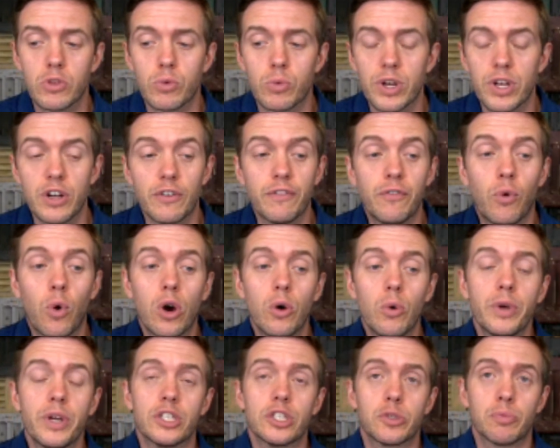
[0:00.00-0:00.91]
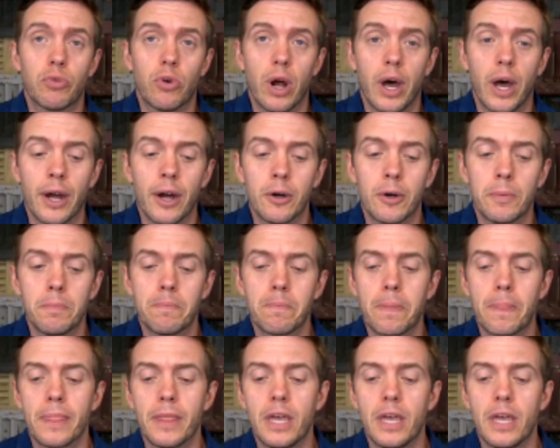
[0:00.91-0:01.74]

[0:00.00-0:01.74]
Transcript: 3 or 4 weeks prior,